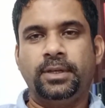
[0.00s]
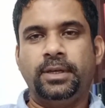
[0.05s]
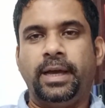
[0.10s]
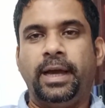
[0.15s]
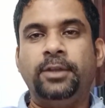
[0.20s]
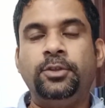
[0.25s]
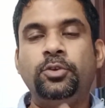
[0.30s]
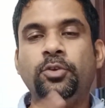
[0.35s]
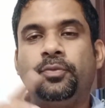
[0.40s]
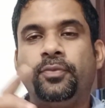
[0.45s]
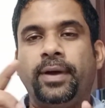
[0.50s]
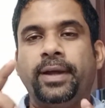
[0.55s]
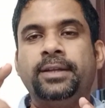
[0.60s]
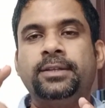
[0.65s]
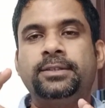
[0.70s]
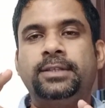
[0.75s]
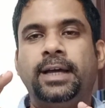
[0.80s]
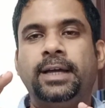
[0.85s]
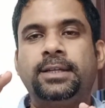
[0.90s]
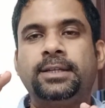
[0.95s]
and you
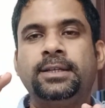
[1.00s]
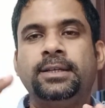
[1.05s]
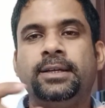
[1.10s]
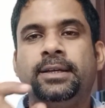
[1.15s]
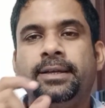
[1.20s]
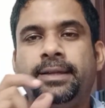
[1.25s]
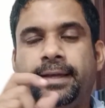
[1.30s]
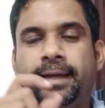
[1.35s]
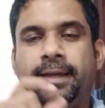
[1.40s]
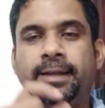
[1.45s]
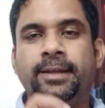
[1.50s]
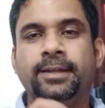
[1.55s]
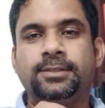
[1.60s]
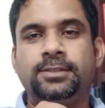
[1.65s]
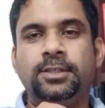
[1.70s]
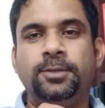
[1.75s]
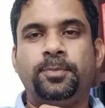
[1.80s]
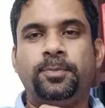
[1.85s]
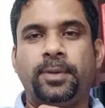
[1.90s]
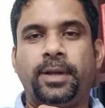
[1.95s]
find that
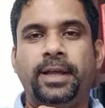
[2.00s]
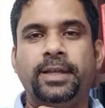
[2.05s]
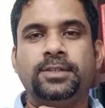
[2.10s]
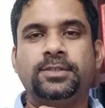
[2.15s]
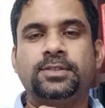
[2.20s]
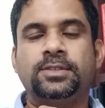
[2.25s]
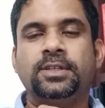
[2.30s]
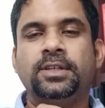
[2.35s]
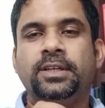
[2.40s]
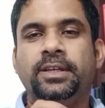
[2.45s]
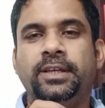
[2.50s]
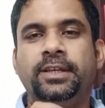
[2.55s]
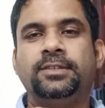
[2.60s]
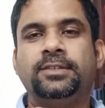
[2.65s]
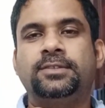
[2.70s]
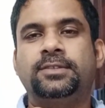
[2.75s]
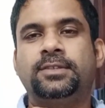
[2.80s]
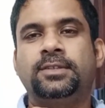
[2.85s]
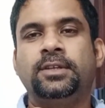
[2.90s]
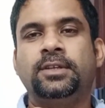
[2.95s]
NSE price
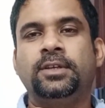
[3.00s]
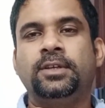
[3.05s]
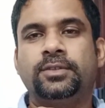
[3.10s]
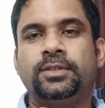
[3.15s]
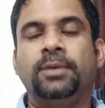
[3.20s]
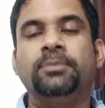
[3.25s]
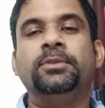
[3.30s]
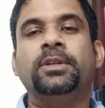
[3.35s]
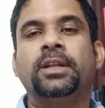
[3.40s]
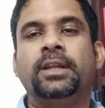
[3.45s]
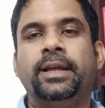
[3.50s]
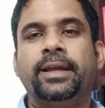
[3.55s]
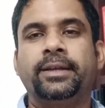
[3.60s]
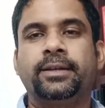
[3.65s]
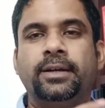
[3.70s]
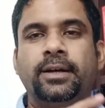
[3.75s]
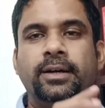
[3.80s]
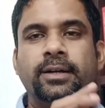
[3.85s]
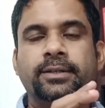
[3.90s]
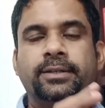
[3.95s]
is something
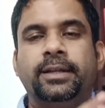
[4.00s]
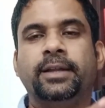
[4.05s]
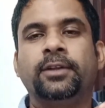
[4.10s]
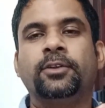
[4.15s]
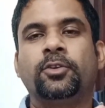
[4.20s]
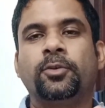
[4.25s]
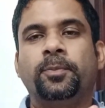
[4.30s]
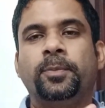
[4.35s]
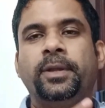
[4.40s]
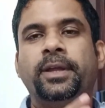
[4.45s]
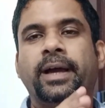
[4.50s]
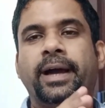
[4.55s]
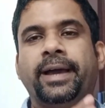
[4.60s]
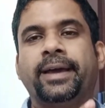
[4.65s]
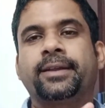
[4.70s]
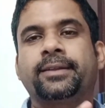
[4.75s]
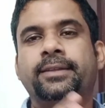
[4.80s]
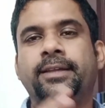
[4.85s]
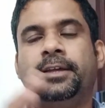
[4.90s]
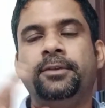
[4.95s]
like 10 rupee
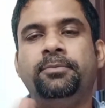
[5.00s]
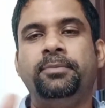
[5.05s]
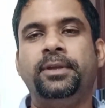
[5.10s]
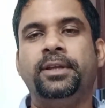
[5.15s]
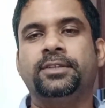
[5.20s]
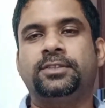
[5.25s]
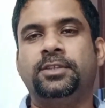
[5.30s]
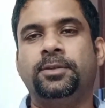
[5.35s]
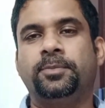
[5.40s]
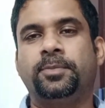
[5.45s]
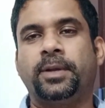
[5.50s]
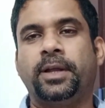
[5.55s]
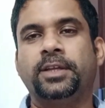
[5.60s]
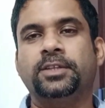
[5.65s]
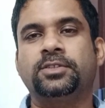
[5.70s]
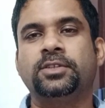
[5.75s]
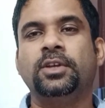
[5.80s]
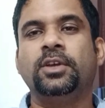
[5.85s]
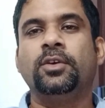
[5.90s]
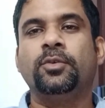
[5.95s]
higher than BSE
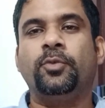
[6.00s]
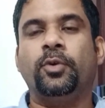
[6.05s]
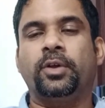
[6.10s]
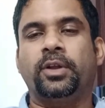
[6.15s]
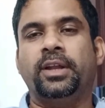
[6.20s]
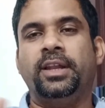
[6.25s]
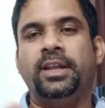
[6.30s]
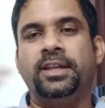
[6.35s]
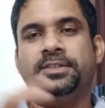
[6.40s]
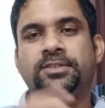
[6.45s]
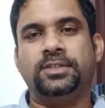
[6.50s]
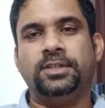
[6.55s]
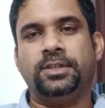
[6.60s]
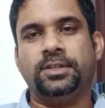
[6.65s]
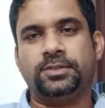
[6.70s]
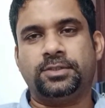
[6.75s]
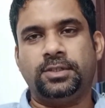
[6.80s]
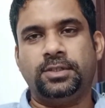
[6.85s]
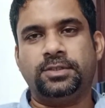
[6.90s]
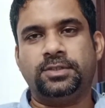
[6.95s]
price for Reliance
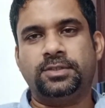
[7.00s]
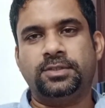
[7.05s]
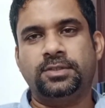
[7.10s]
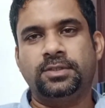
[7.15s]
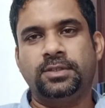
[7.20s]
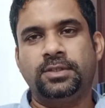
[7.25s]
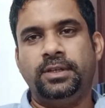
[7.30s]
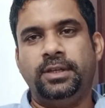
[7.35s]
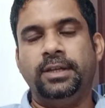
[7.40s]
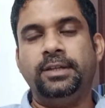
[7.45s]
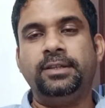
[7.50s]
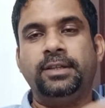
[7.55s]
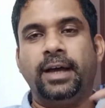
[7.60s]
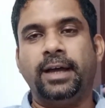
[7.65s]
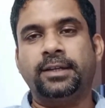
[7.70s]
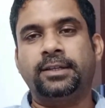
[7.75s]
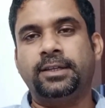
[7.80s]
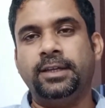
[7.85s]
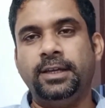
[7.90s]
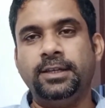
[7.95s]
Industries. In
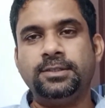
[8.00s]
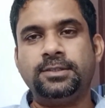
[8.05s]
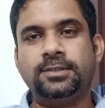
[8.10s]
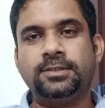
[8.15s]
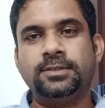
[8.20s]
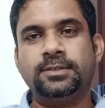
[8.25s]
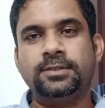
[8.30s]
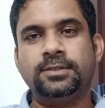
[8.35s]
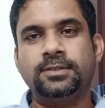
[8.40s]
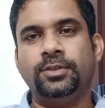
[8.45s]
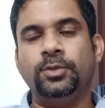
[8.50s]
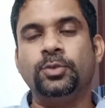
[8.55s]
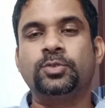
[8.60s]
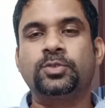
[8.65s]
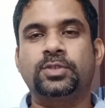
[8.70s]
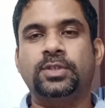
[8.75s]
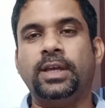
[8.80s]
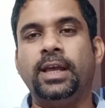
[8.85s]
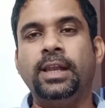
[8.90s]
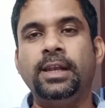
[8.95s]
that case, you
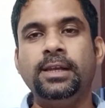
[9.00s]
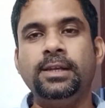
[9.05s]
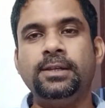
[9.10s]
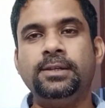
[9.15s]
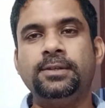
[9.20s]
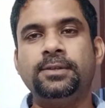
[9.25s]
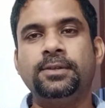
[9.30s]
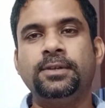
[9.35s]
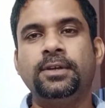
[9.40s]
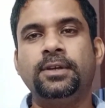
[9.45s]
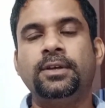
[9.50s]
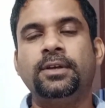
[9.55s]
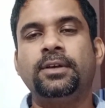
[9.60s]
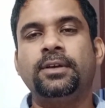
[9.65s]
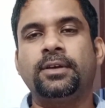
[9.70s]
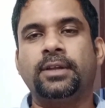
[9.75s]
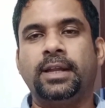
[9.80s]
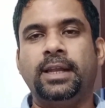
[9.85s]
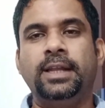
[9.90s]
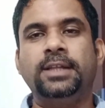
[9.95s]
sell
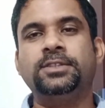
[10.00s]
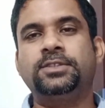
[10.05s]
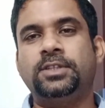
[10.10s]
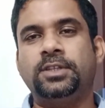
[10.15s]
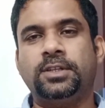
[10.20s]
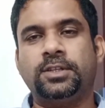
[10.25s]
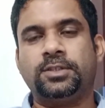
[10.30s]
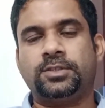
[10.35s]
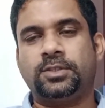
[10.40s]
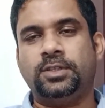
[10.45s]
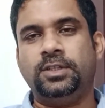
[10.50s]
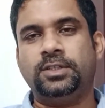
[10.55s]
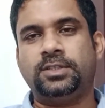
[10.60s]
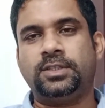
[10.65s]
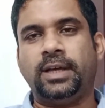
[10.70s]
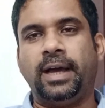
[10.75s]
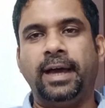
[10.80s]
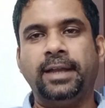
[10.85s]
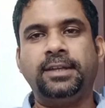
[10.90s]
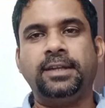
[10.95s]
Reliance
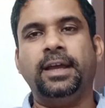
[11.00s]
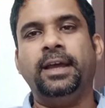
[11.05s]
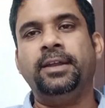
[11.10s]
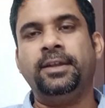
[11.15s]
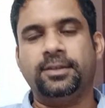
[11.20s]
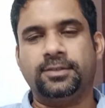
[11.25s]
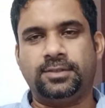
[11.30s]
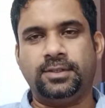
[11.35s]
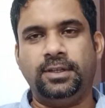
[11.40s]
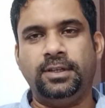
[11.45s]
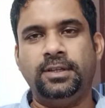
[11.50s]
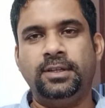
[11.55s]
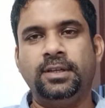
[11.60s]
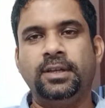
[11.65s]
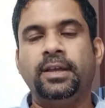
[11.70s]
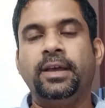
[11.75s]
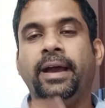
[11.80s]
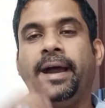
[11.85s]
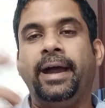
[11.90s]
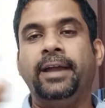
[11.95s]
Industries at
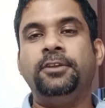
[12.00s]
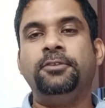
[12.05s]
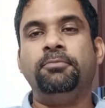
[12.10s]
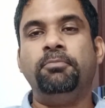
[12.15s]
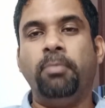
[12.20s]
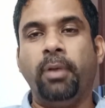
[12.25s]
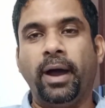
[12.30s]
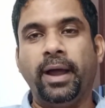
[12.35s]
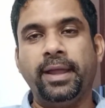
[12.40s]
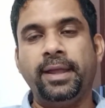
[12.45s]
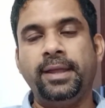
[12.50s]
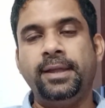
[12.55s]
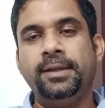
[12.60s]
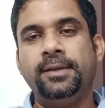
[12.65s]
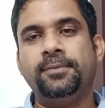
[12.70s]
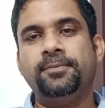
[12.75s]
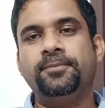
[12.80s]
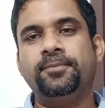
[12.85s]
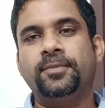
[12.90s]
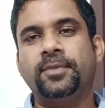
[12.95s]
NSE and
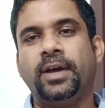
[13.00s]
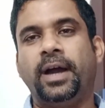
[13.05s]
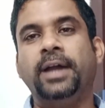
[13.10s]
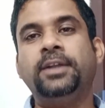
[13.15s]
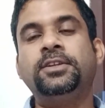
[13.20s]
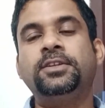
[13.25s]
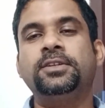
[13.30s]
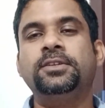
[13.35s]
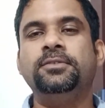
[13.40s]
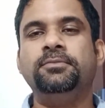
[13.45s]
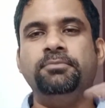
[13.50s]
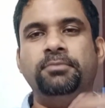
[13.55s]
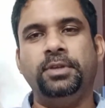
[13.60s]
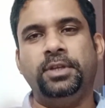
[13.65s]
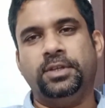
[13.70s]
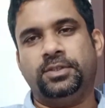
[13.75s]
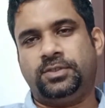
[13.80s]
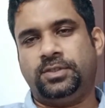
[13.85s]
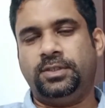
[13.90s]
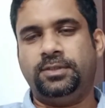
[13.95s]
buy at
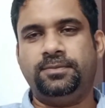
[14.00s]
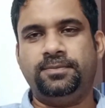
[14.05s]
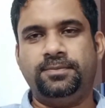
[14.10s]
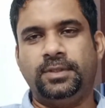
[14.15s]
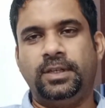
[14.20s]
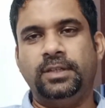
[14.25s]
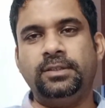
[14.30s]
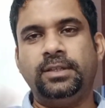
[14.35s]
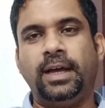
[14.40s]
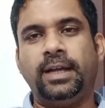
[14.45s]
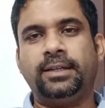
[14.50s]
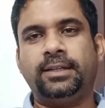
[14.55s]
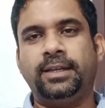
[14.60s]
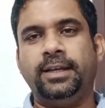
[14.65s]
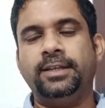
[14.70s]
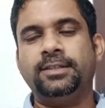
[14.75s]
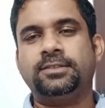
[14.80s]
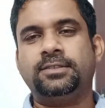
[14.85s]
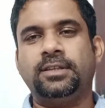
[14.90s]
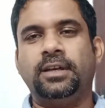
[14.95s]
BSE. In that
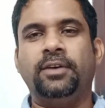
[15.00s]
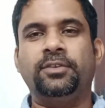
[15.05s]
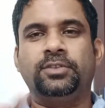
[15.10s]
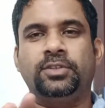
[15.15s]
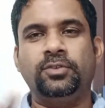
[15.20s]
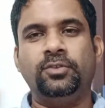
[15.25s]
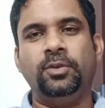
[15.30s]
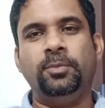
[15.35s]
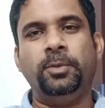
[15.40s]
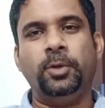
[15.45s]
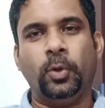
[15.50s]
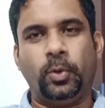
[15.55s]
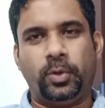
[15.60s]
case, everything will be